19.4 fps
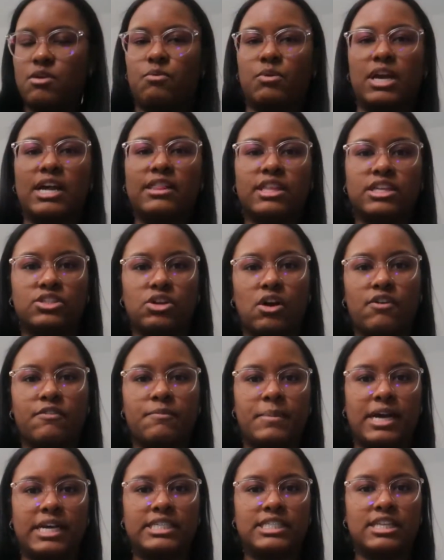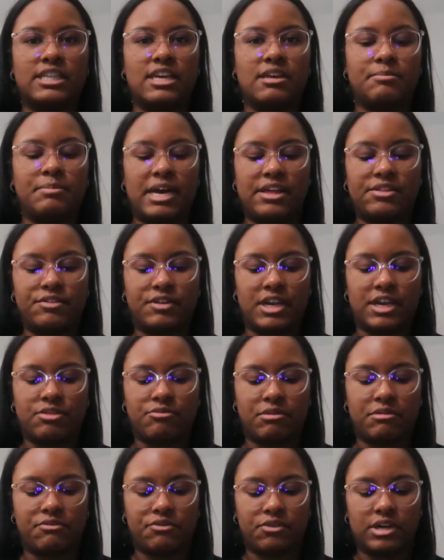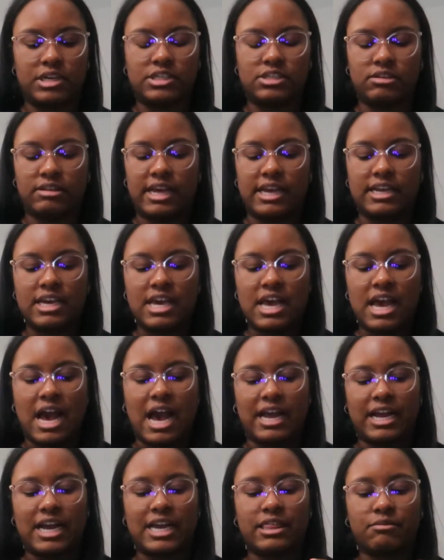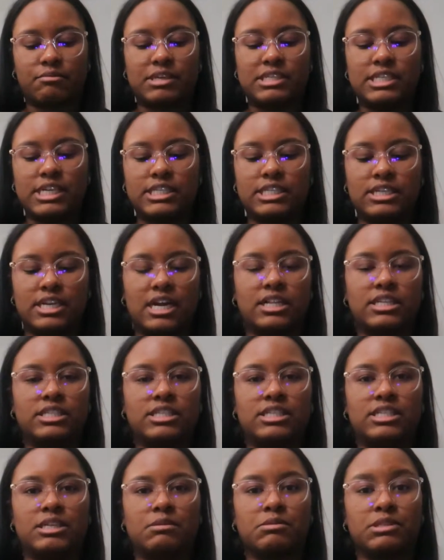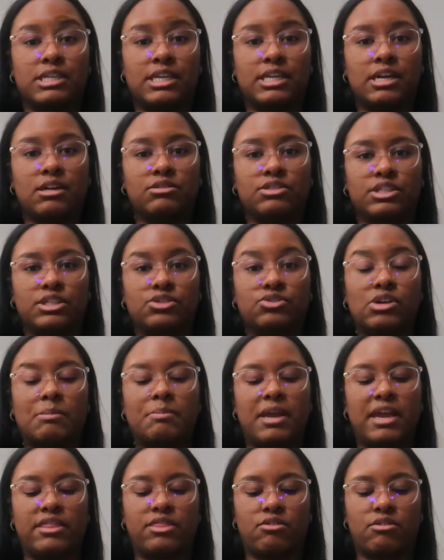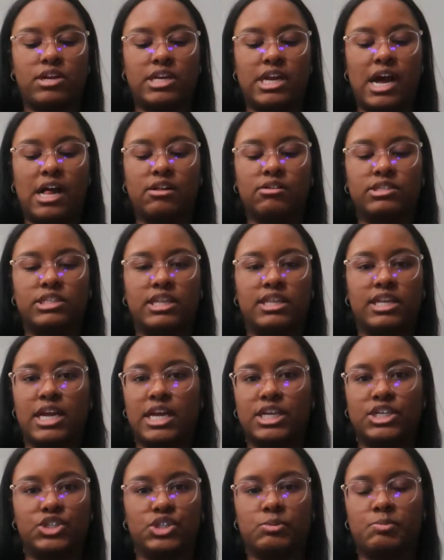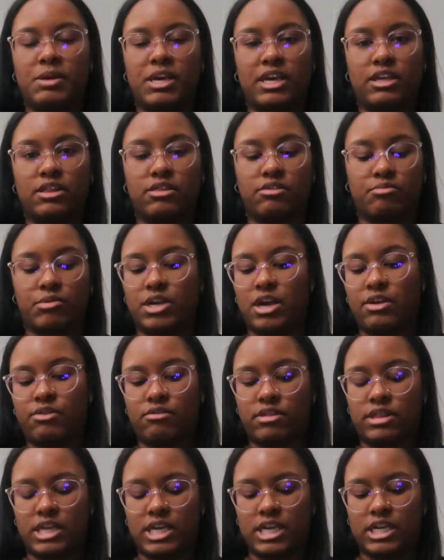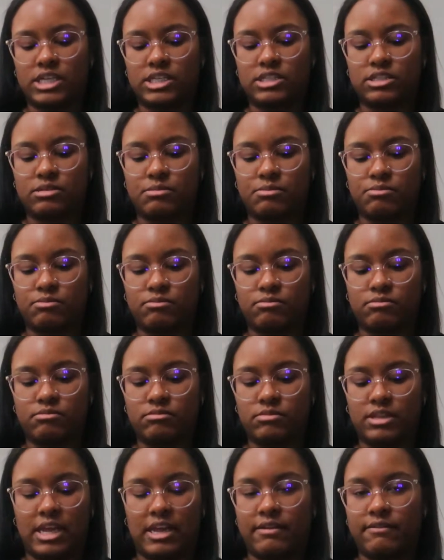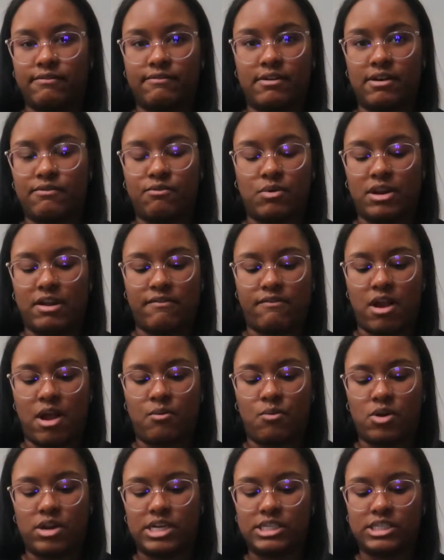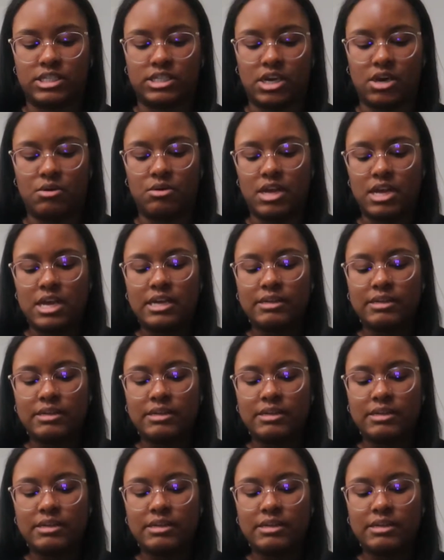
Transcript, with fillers: we got these all from Icy Man, buy 3 get 3 free. So like I got 3 sets of necklaces, they were $10 each, so I paid $30, and then I could just pick 3 other things like of whatever I wanted. So